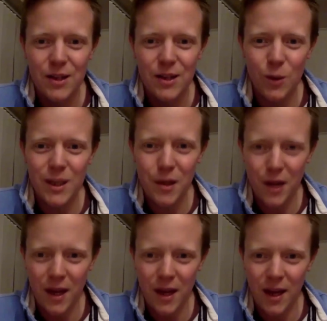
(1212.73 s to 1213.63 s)
to another
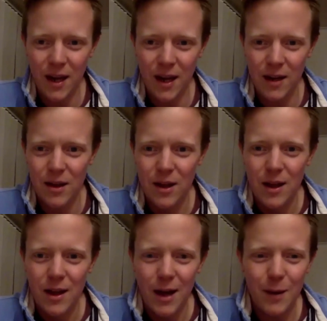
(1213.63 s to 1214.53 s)
king.
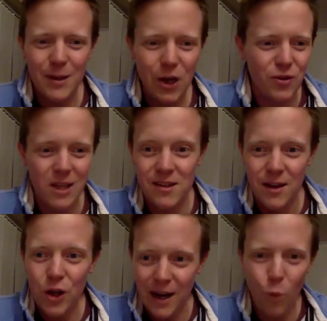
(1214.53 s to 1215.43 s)
And he's to become
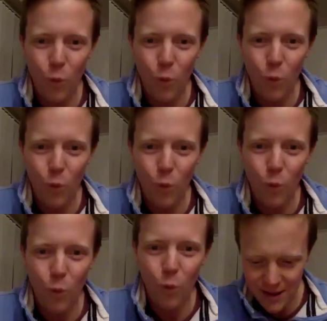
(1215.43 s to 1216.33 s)
that he created with his own
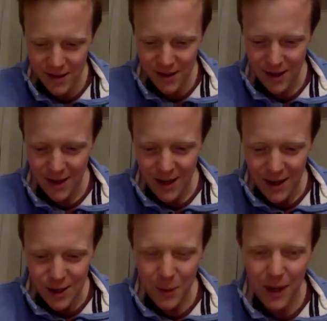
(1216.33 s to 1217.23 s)
word, with his own
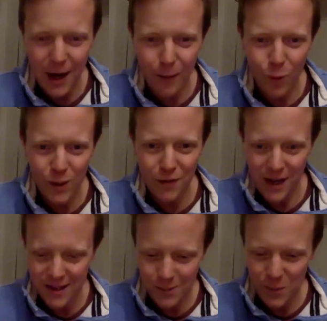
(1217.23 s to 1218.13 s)
hands, to become one of
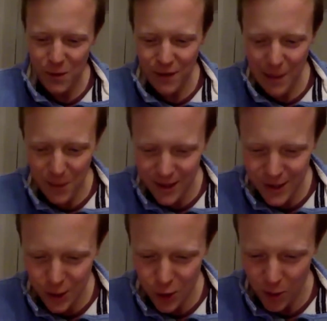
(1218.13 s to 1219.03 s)
us. Philippians
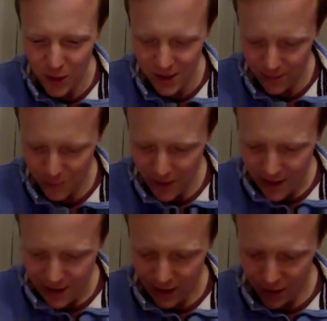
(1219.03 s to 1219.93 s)
2 puts it
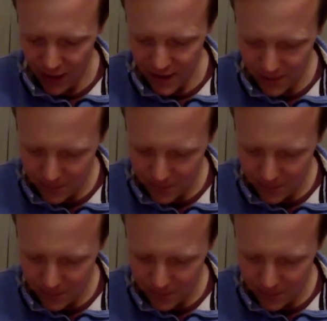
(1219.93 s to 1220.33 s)
like this.